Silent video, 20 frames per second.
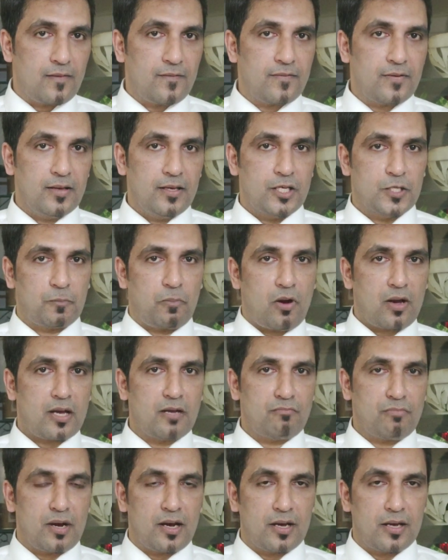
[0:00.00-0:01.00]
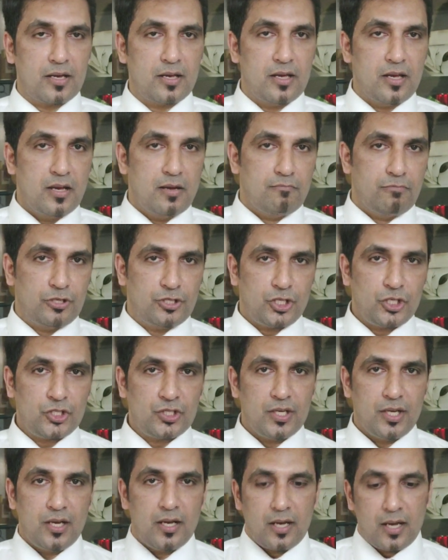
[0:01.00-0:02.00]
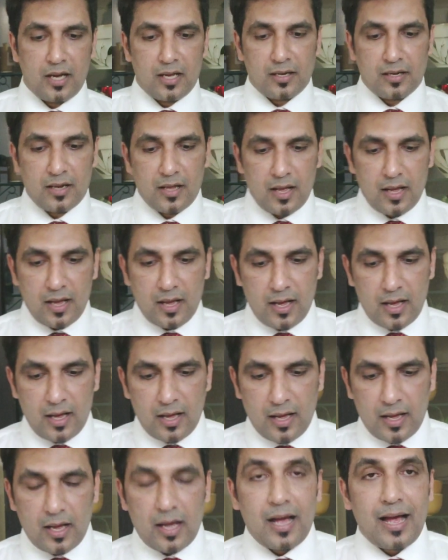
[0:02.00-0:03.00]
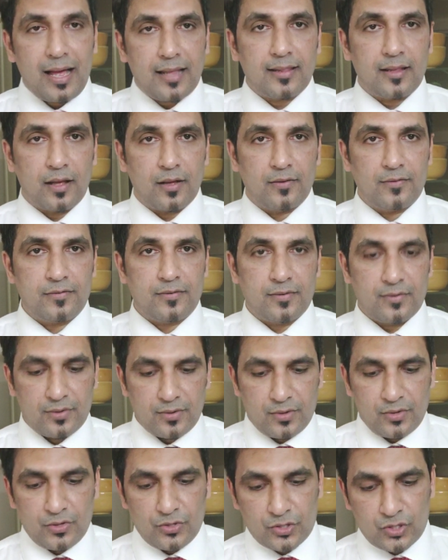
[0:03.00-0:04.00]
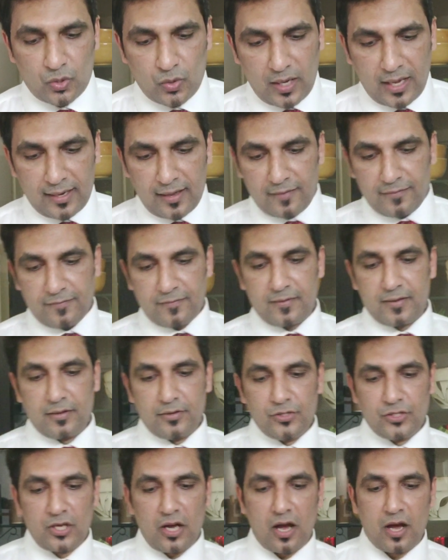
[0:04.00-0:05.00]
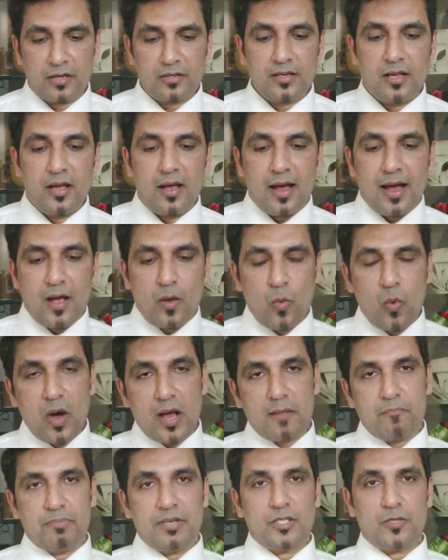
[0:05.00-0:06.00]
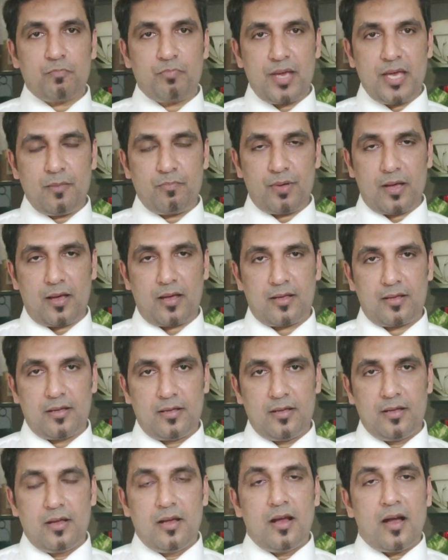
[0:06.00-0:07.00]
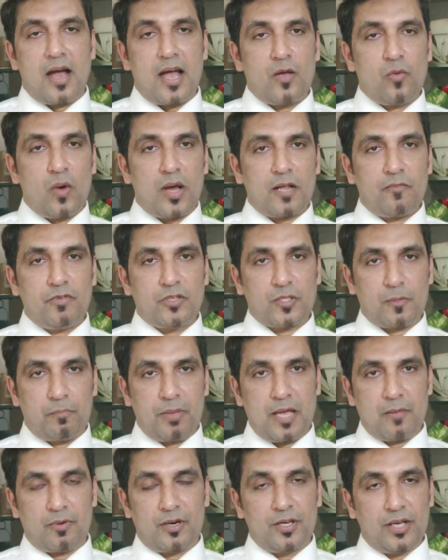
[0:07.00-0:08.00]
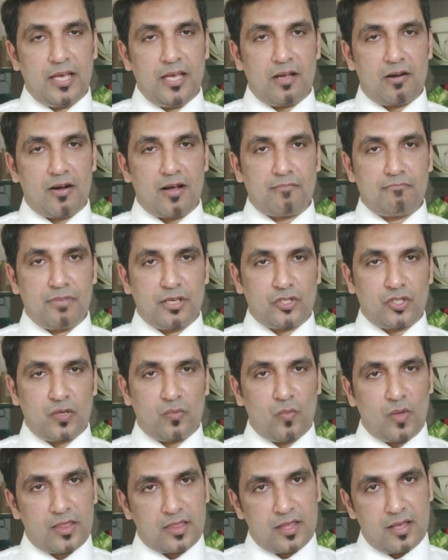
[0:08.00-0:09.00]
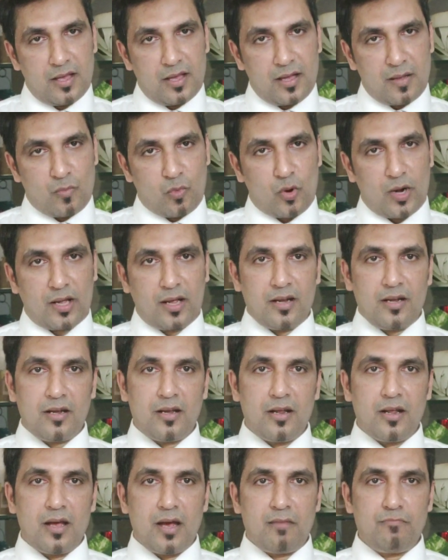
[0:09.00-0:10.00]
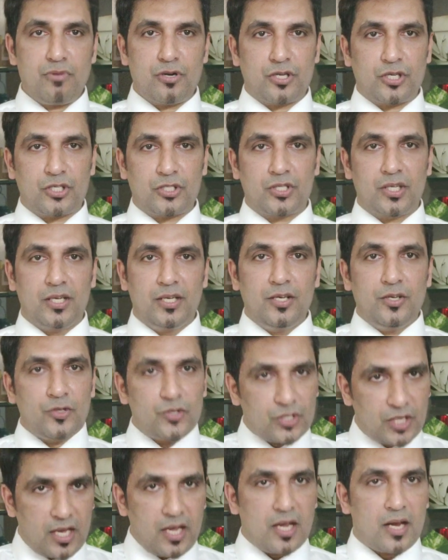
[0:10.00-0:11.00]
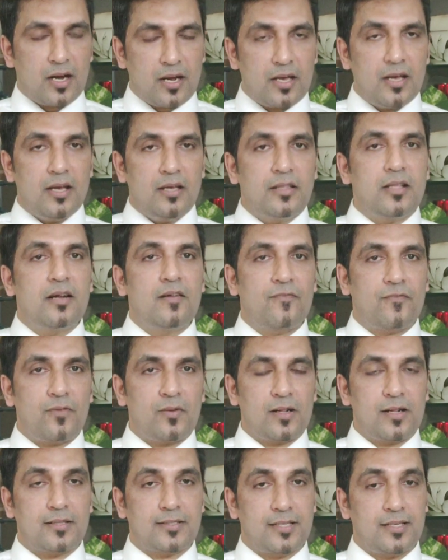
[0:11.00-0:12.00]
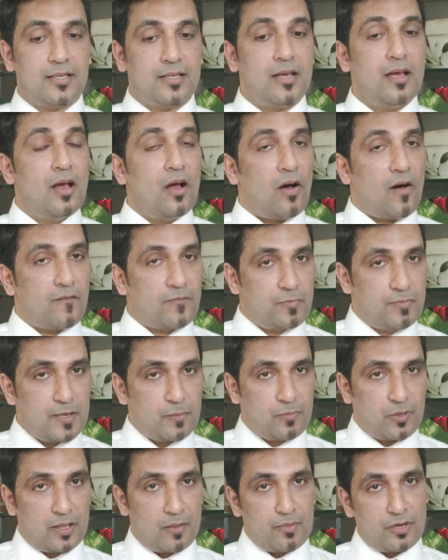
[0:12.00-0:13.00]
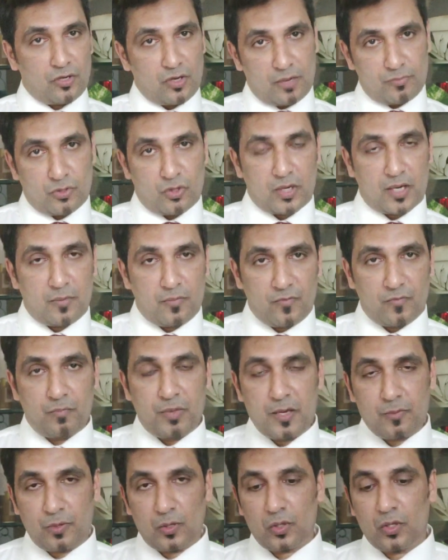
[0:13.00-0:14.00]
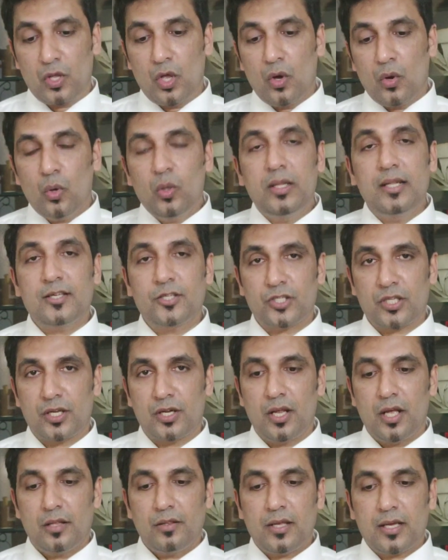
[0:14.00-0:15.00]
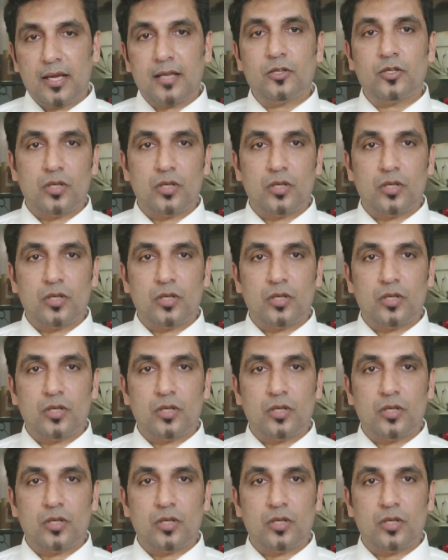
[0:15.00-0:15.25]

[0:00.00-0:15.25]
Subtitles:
is spoken by British and hello. So hello, John, I want a piece of paper. I want a piece of paper. Here I'm mixing with American and British. So here the difficulty of people, I'm talking people who listen, they get